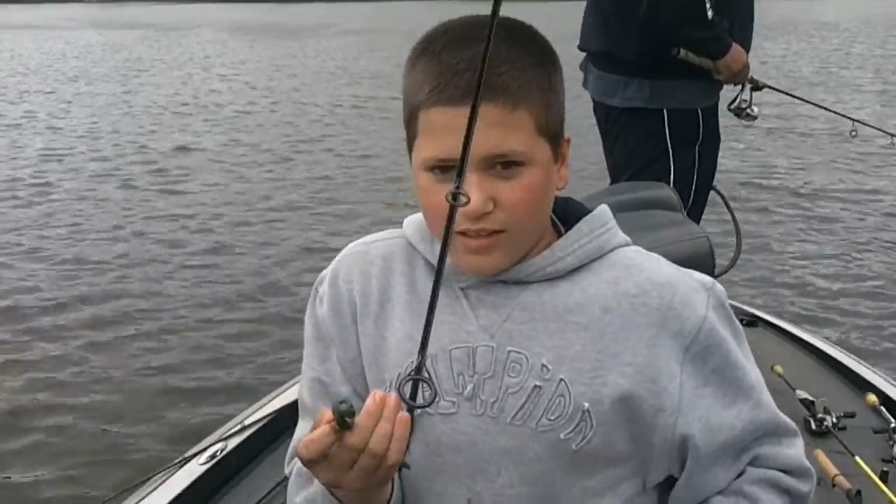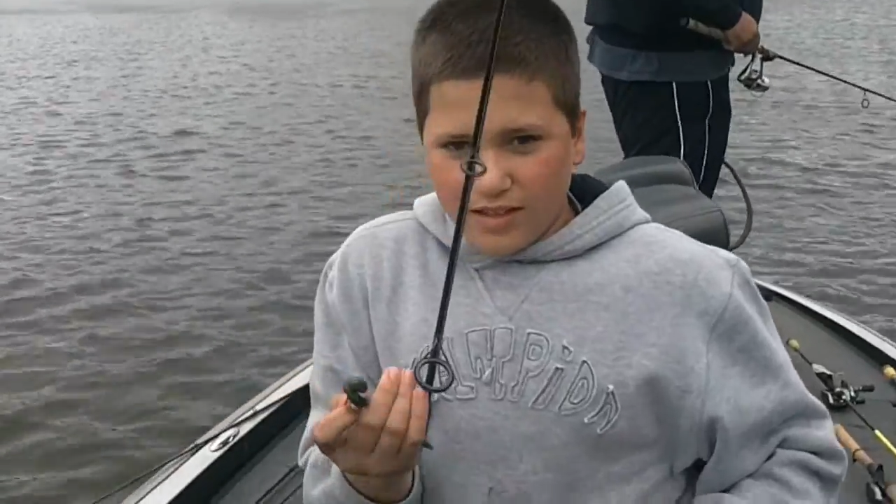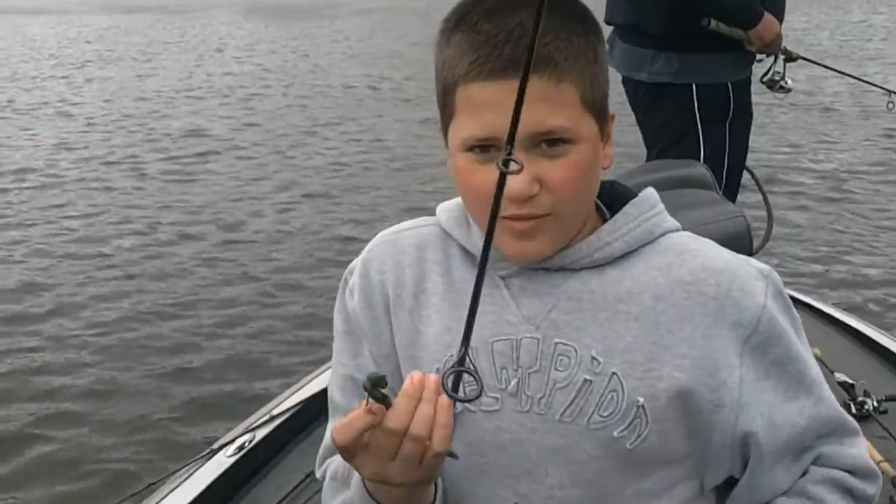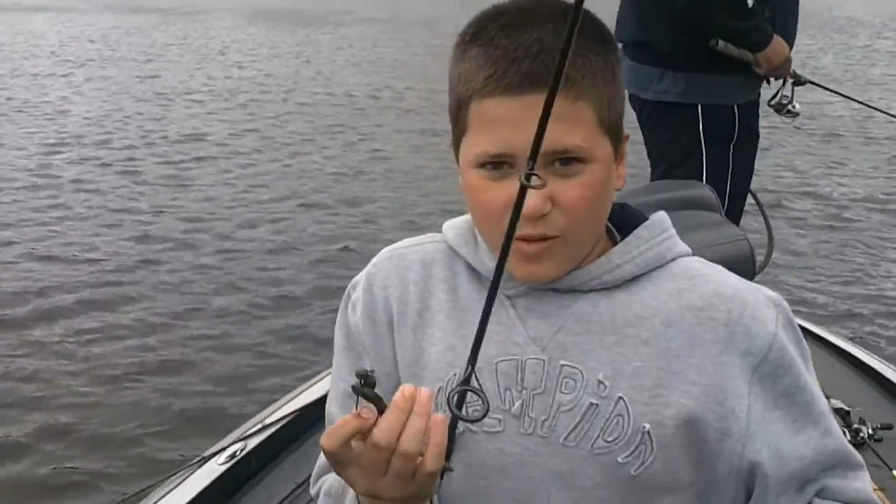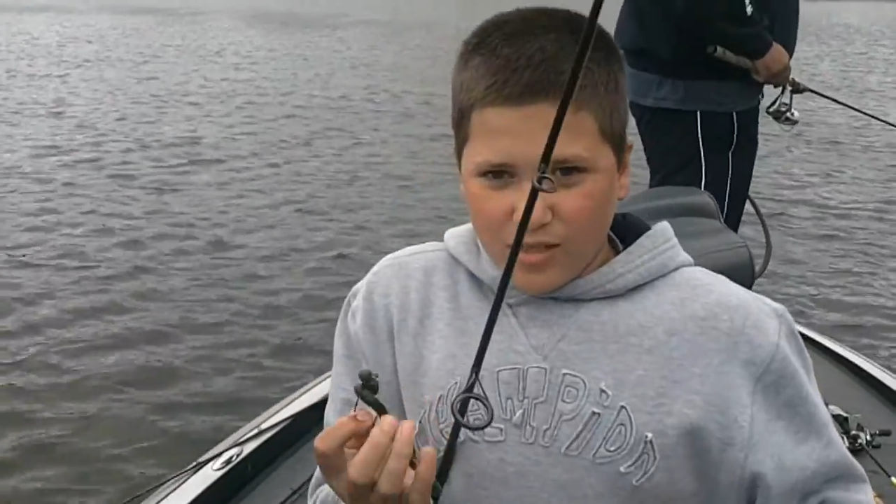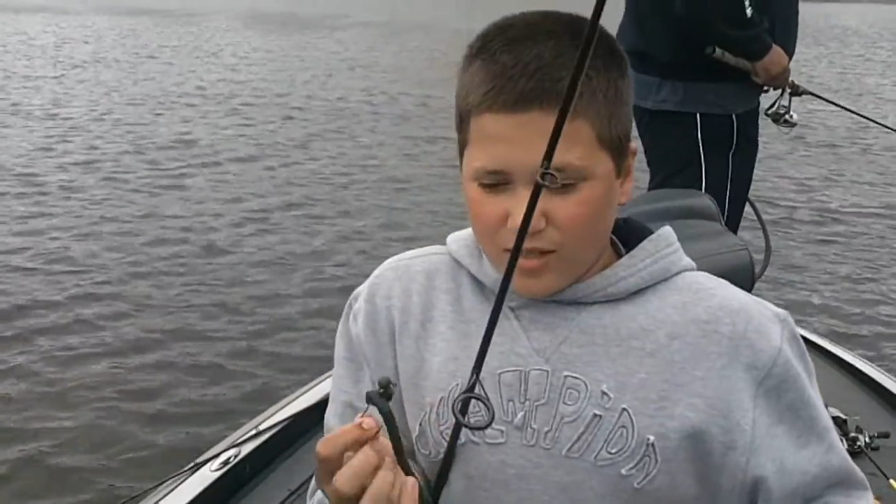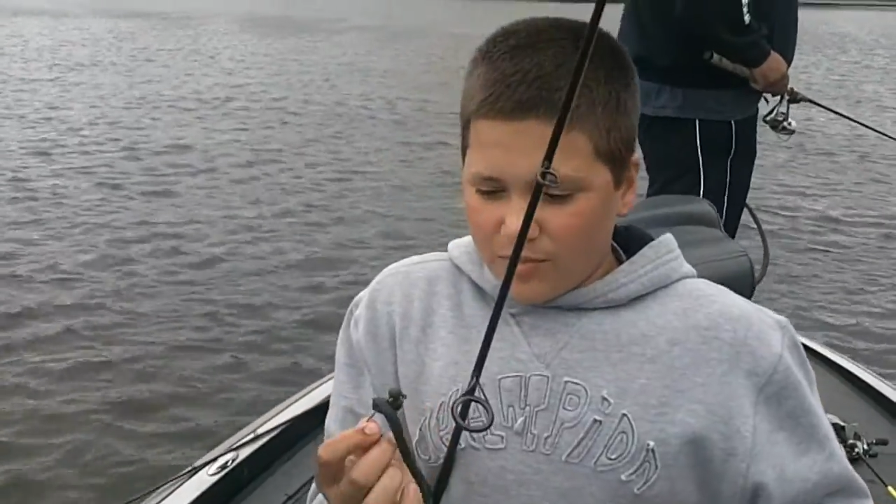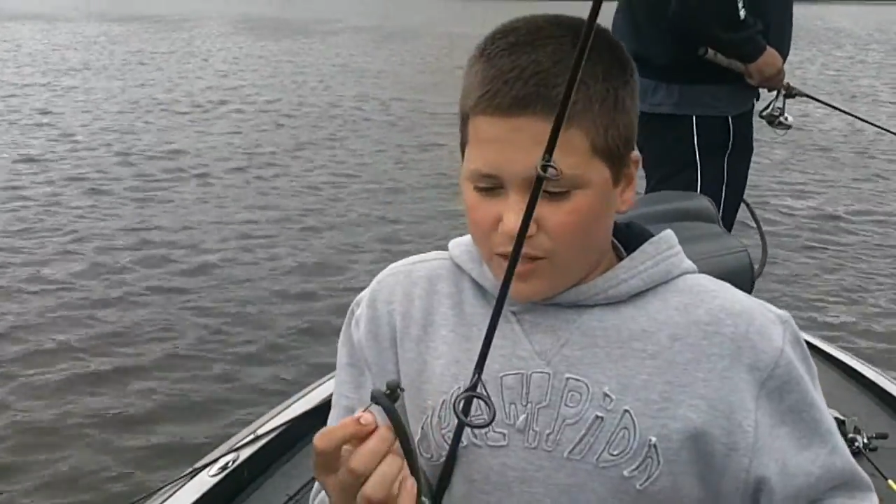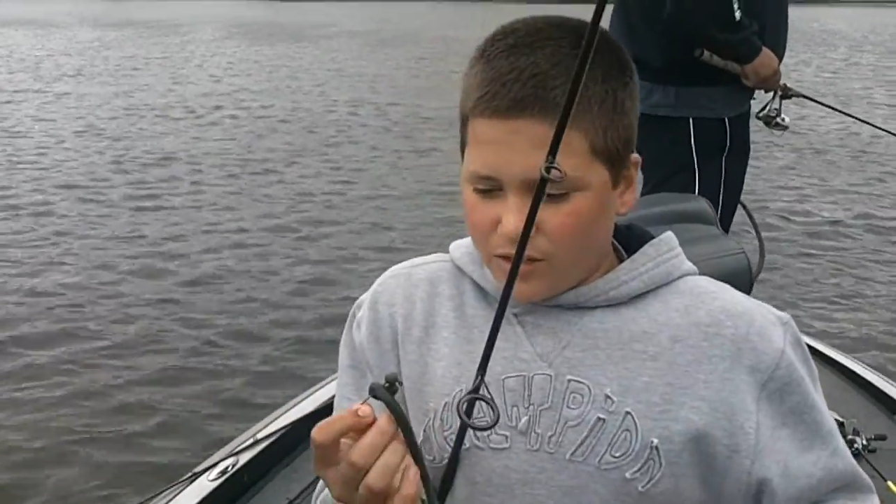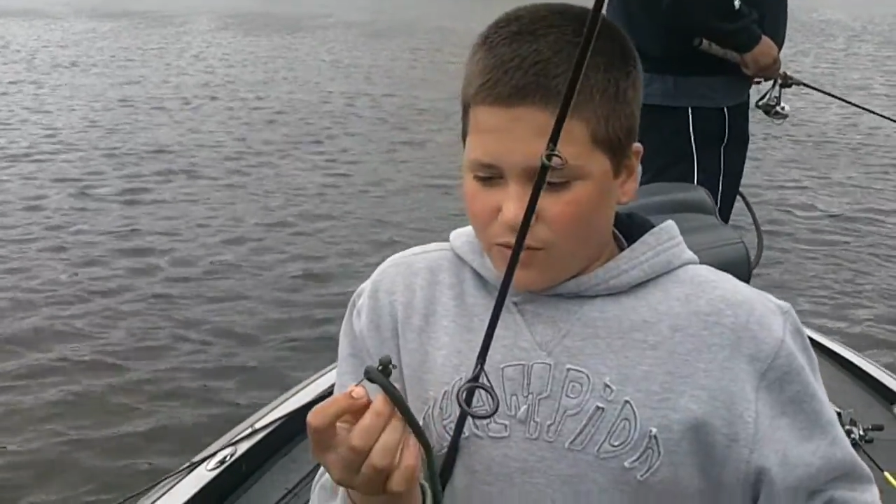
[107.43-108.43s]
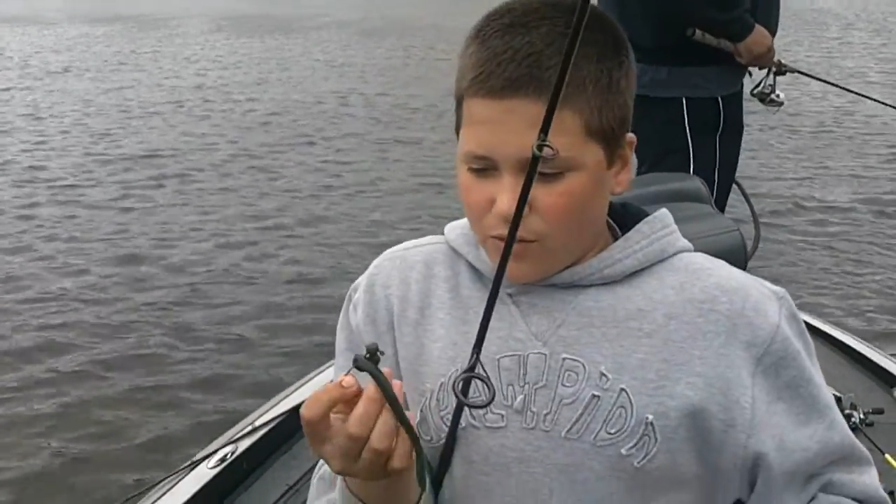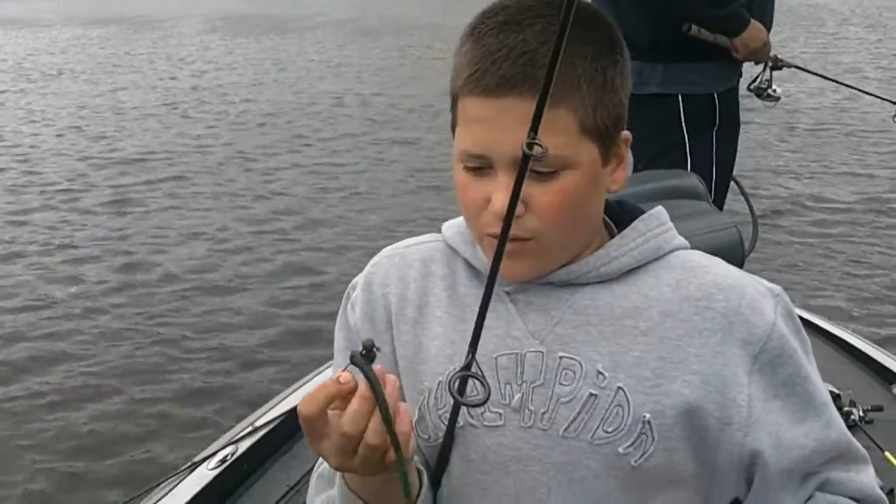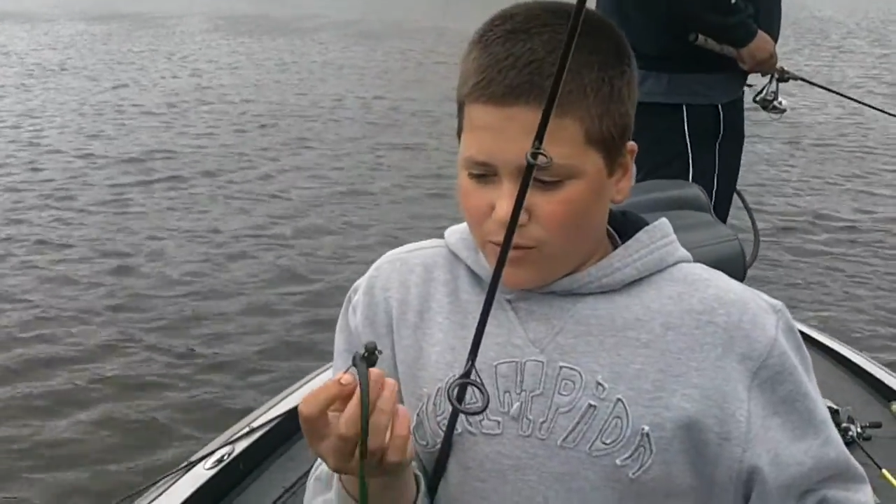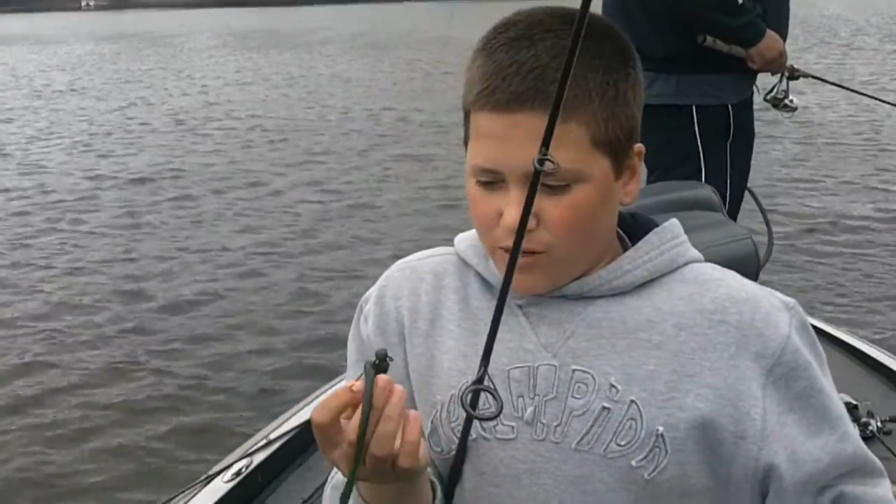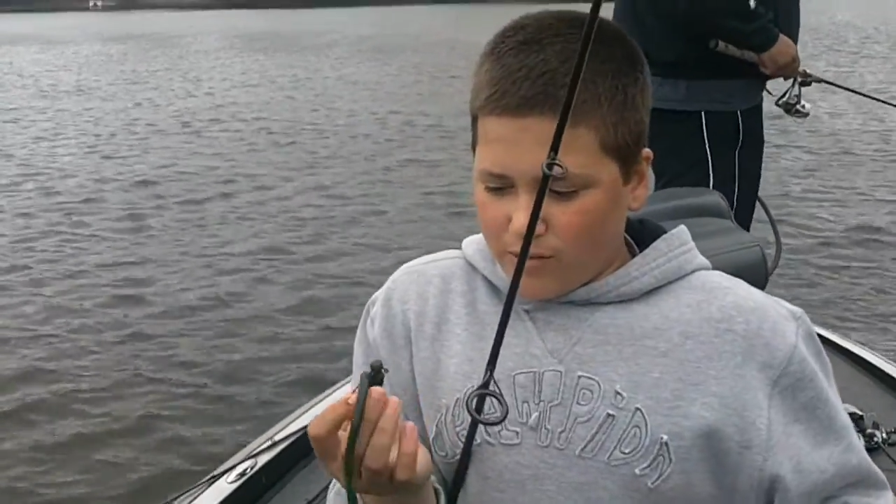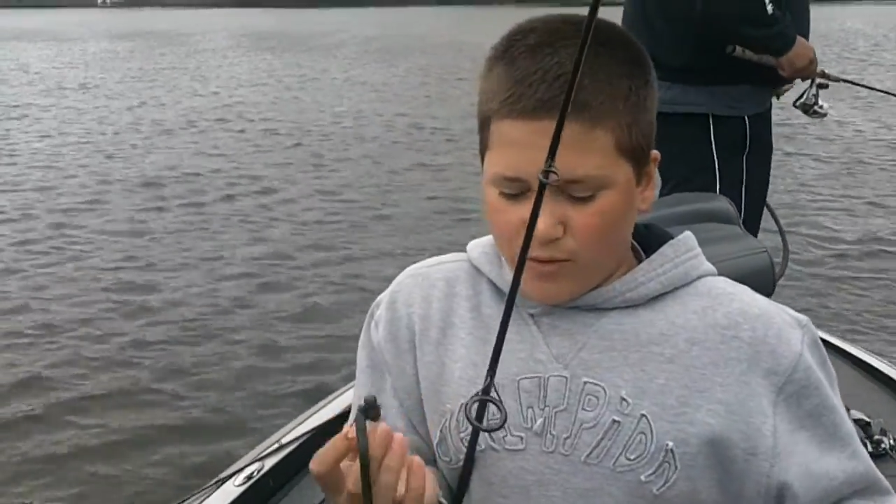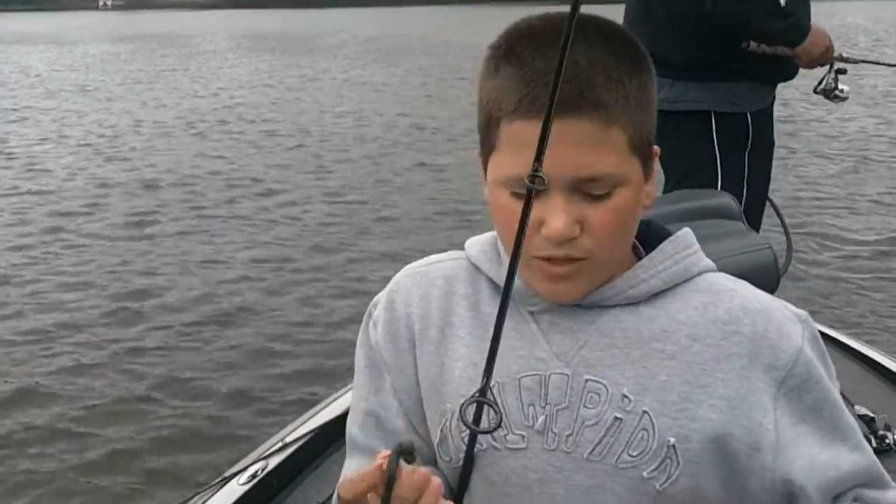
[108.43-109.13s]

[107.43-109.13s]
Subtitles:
D&M Custom Baits floating worm